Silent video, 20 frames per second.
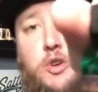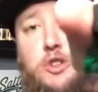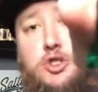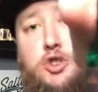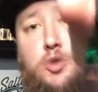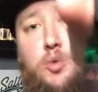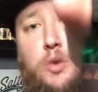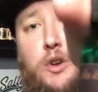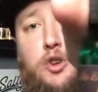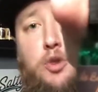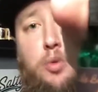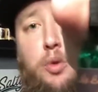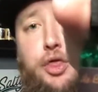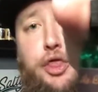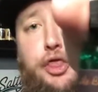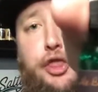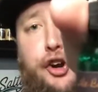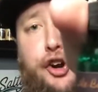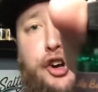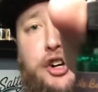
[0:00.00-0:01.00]
to run you
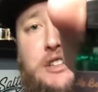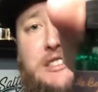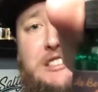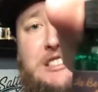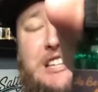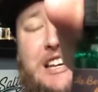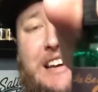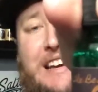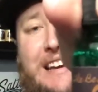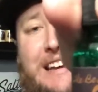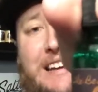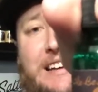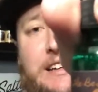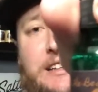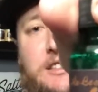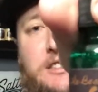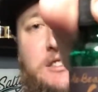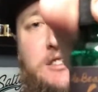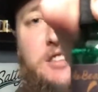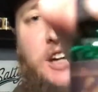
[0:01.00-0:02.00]
$13,
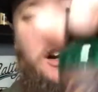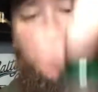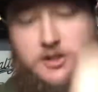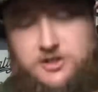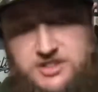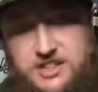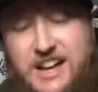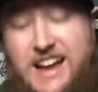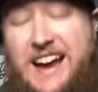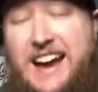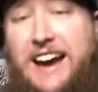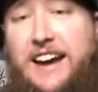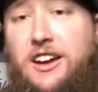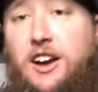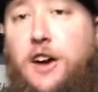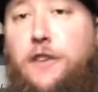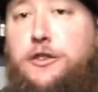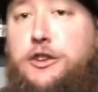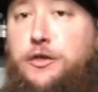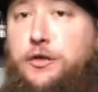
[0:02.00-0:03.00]
and he
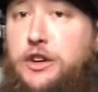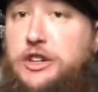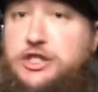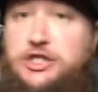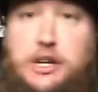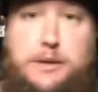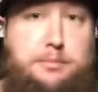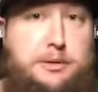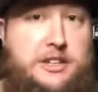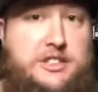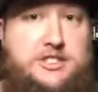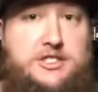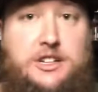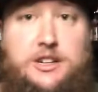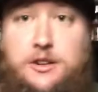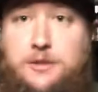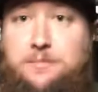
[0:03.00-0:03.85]
offers free shipping, so